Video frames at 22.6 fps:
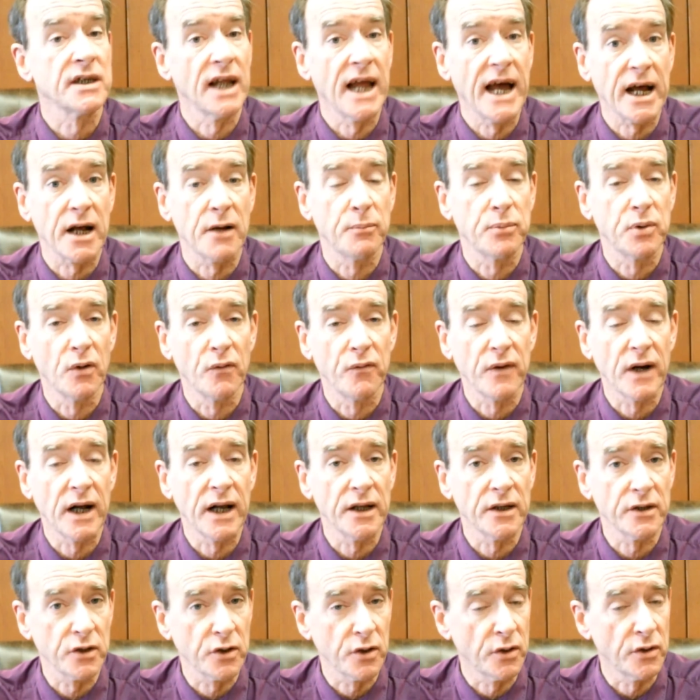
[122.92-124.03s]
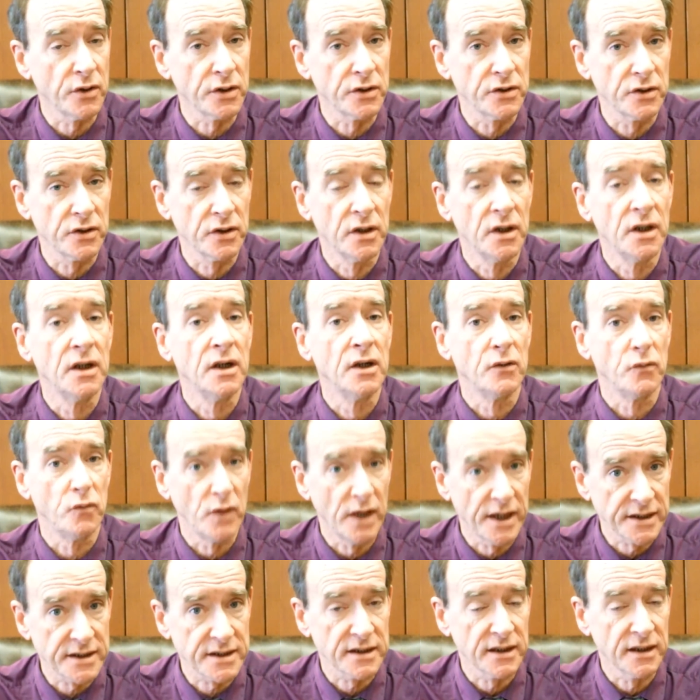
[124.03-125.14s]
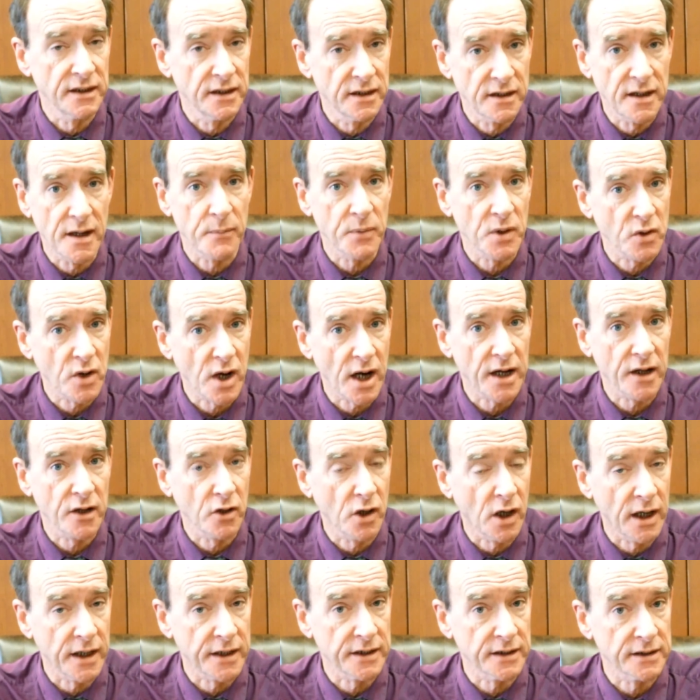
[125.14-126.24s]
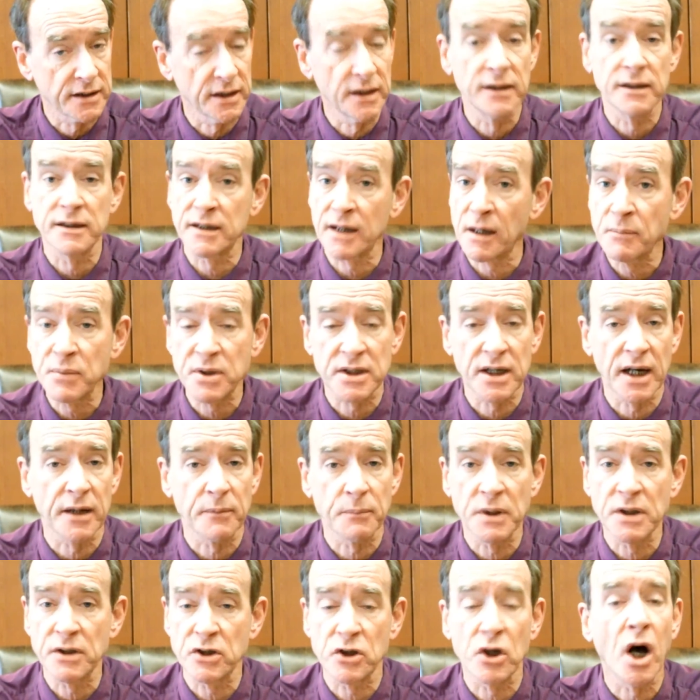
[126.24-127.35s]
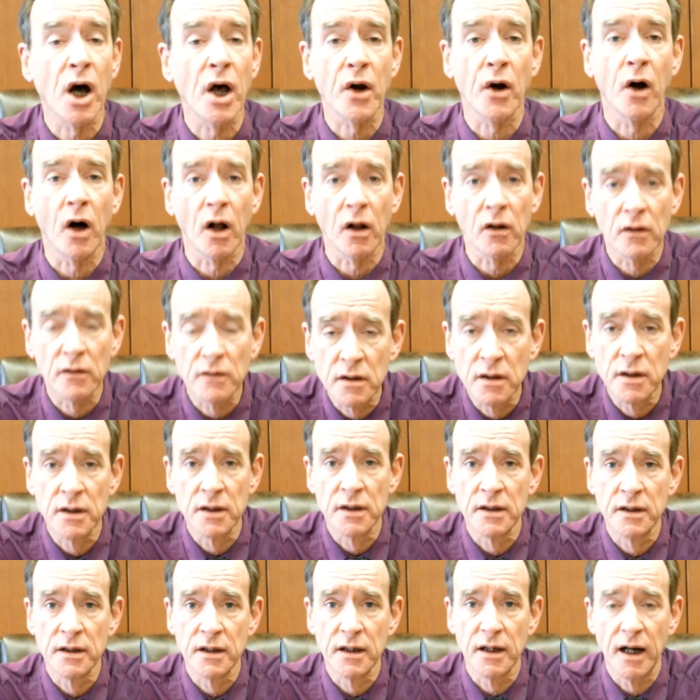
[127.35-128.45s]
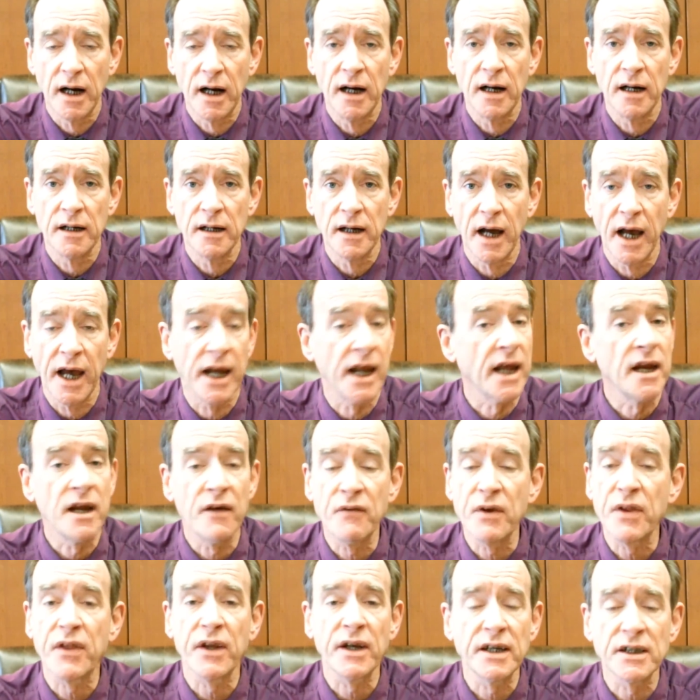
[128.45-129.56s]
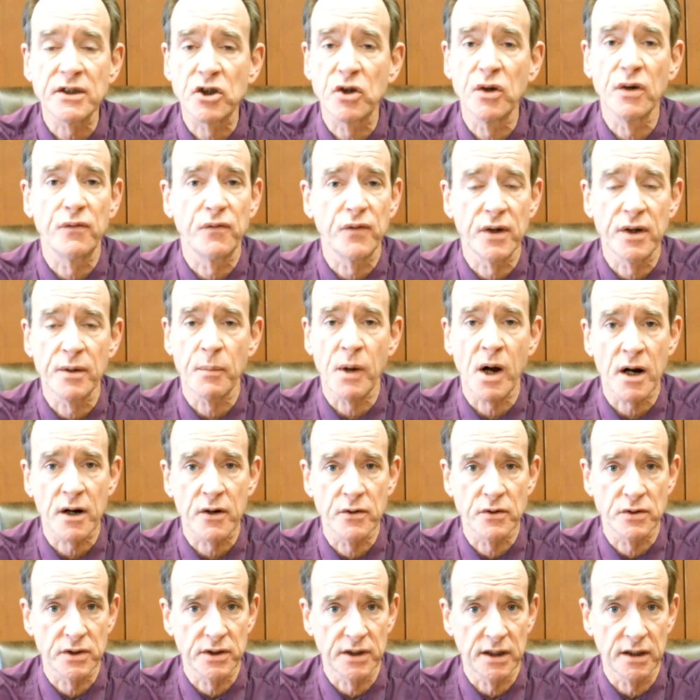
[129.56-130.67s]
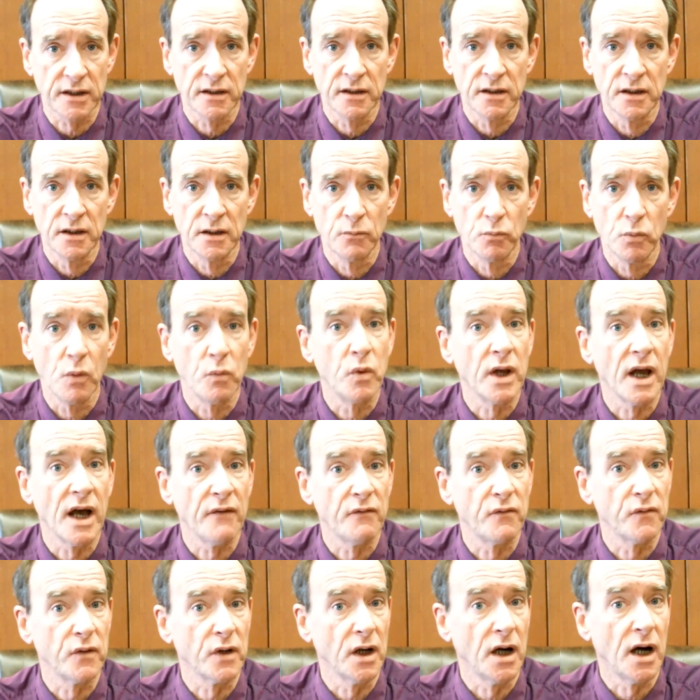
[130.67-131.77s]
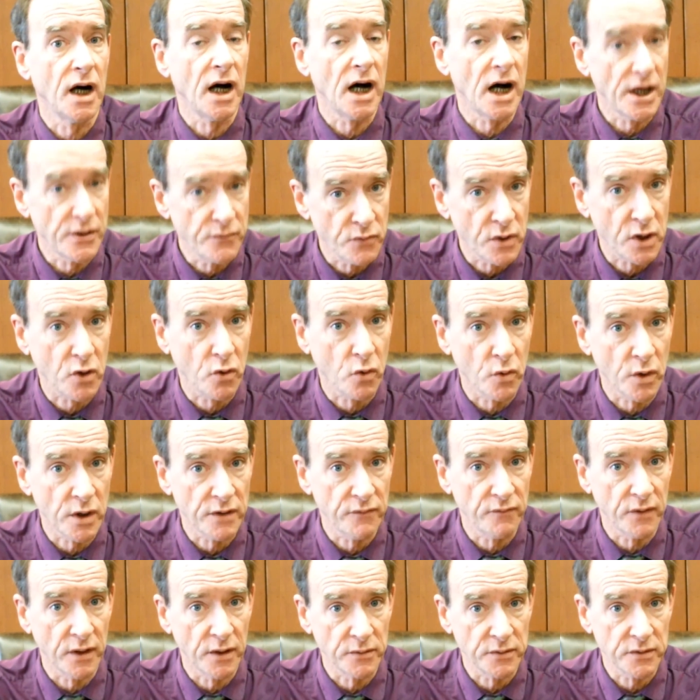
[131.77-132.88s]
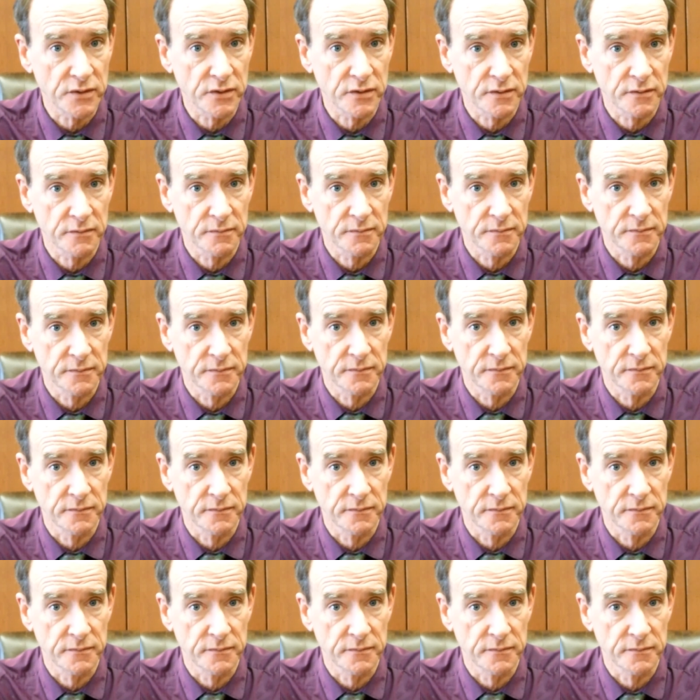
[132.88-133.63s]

this lack of profile and courage rests in the Democratic caucus, in some segments, not all. And I never think it's good for democracy when we have unrecorded votes.